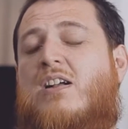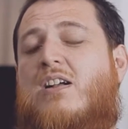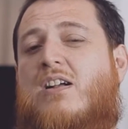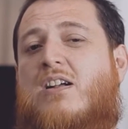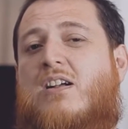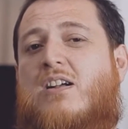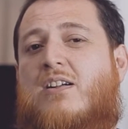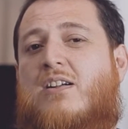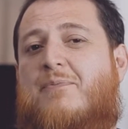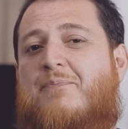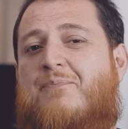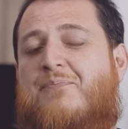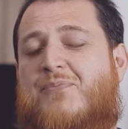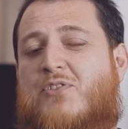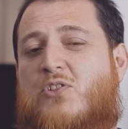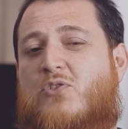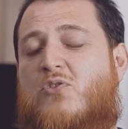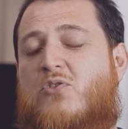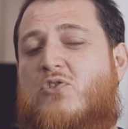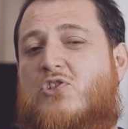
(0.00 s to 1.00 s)
um,
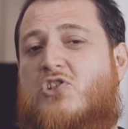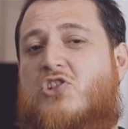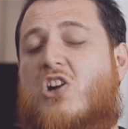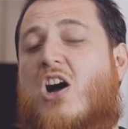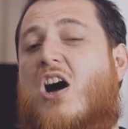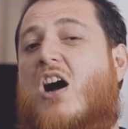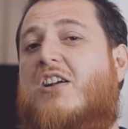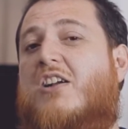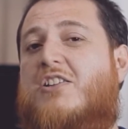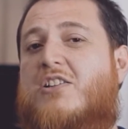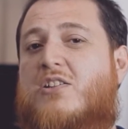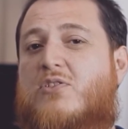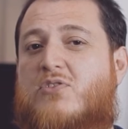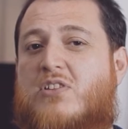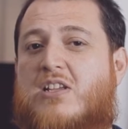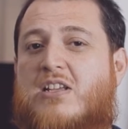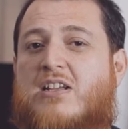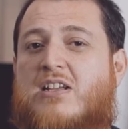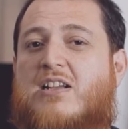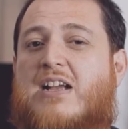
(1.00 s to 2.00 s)
you know, start
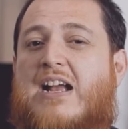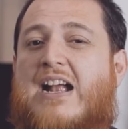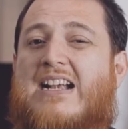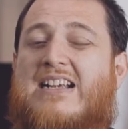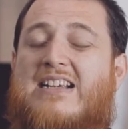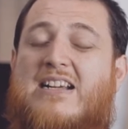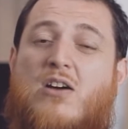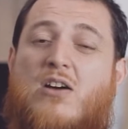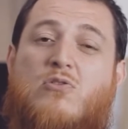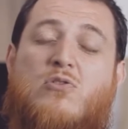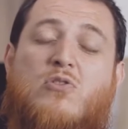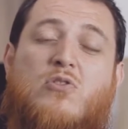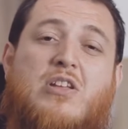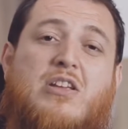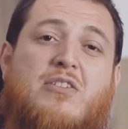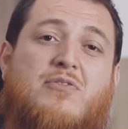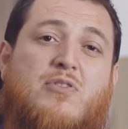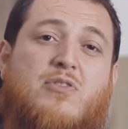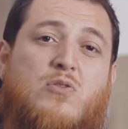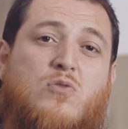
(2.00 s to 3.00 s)
using and
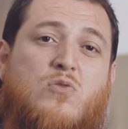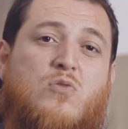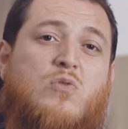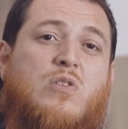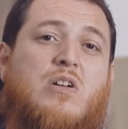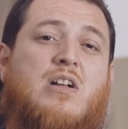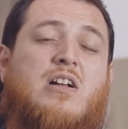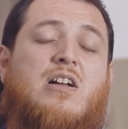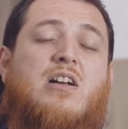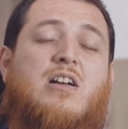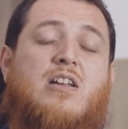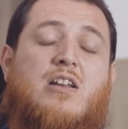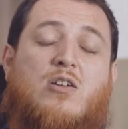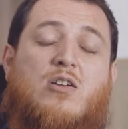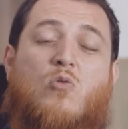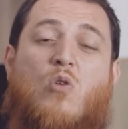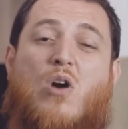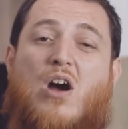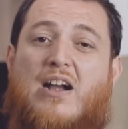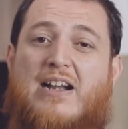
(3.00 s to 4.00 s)
downloading few
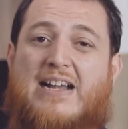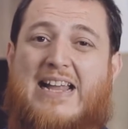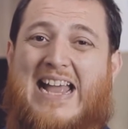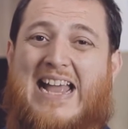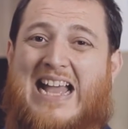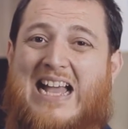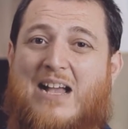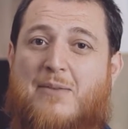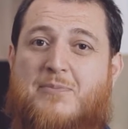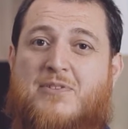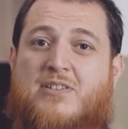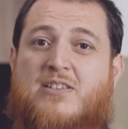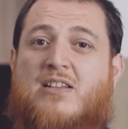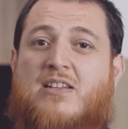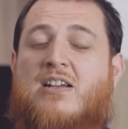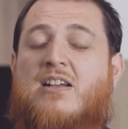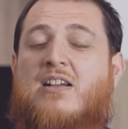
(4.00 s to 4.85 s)
required apps.